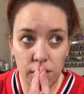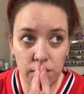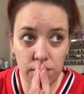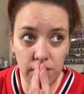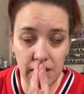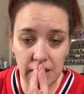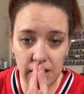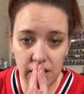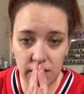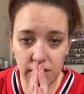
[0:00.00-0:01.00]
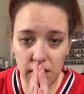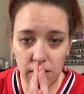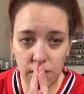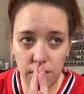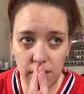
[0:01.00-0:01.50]
really.
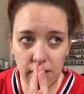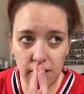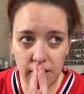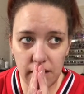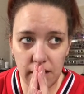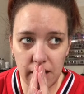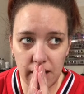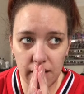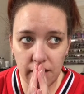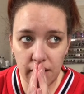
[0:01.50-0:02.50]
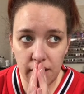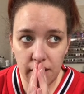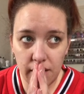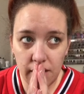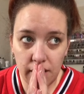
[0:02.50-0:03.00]
So, yeah,
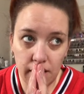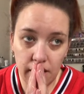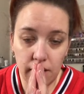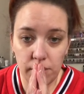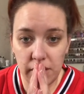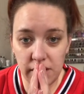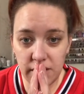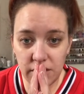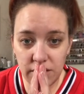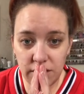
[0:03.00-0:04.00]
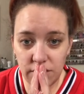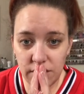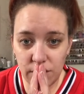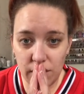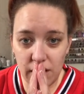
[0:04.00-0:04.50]
please excuse
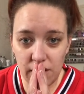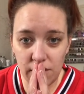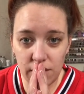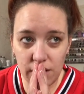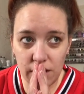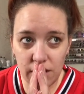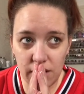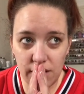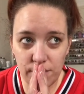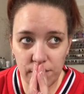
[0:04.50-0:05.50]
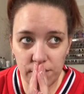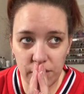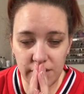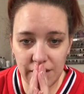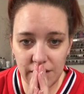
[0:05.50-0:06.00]
the way I look. My
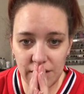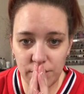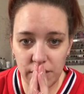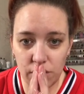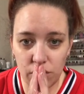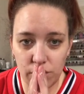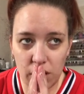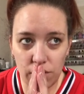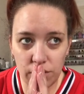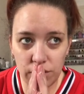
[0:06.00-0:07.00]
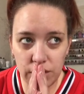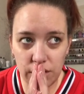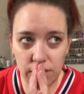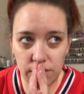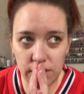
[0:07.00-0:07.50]
skin's a bit hormonal
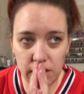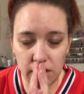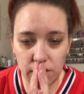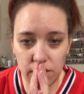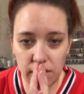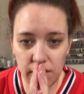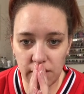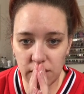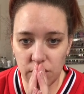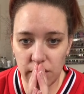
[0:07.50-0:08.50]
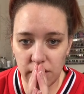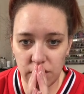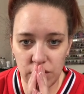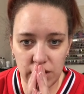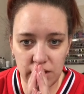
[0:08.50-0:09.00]
too, so it's quite
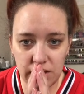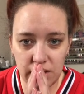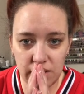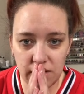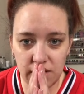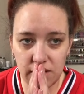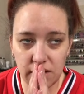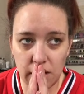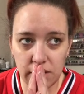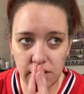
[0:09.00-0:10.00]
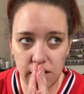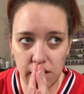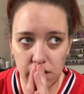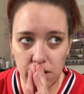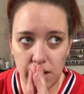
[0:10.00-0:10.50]
congested and
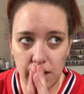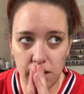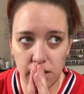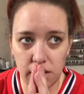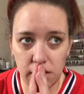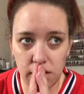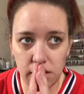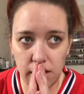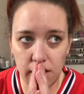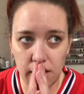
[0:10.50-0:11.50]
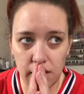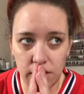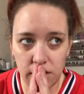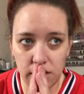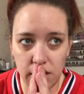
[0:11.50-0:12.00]
disgusting, and yeah, I
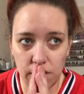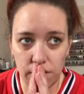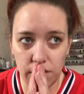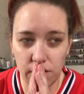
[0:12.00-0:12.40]
just don't feel